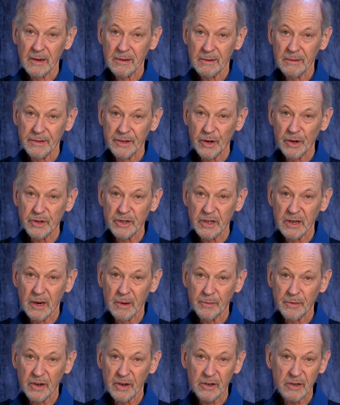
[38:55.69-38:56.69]
and
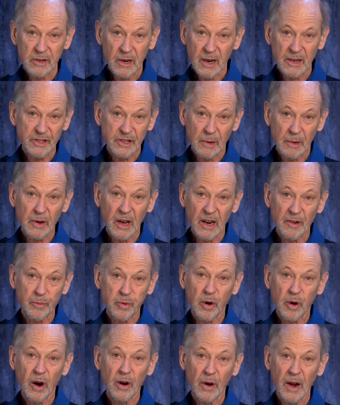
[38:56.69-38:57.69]
using them to
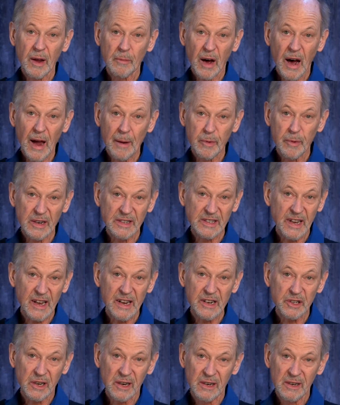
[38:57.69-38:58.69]
some kind of program of
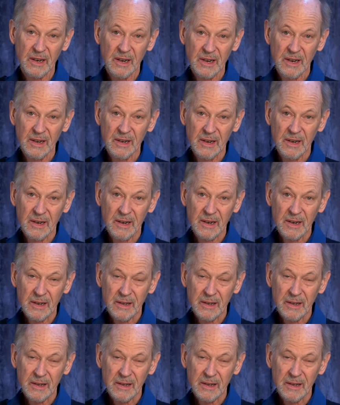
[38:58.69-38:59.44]
hybridization.